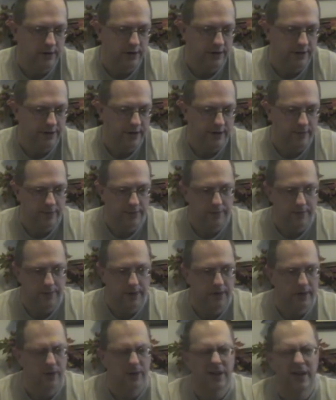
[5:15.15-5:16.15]
or anything with
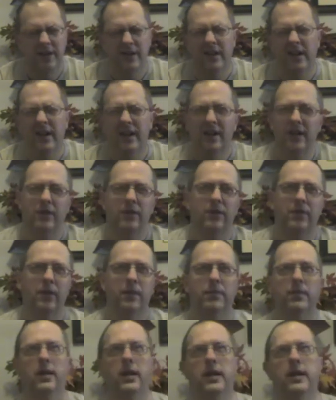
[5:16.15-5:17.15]
milk, and you can't do
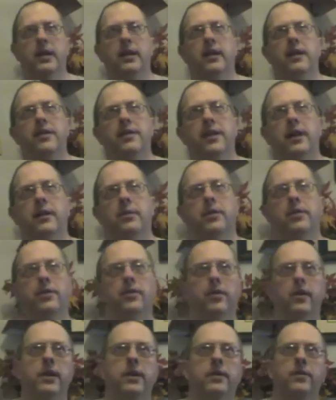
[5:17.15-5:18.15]
something. You can't eat anything with
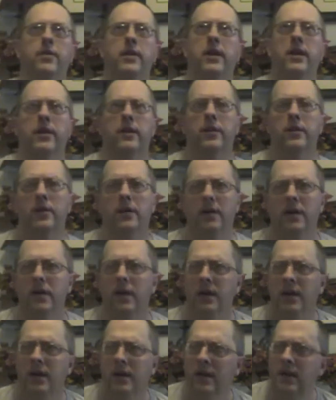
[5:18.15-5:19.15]
green, red, or
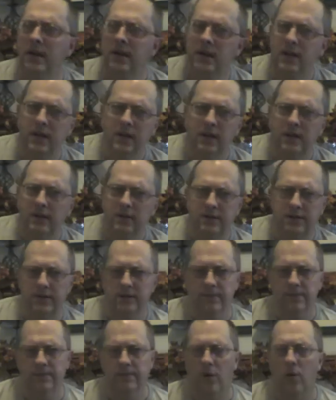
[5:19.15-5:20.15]

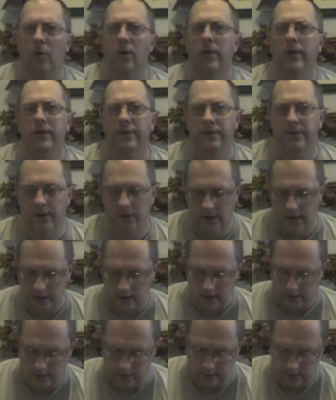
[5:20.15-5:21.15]
some orange food
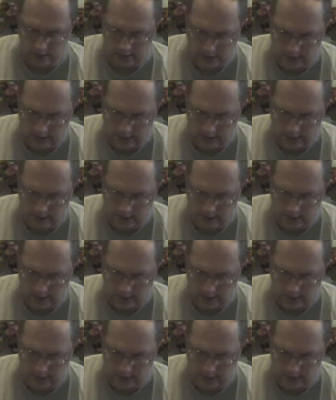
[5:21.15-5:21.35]
color.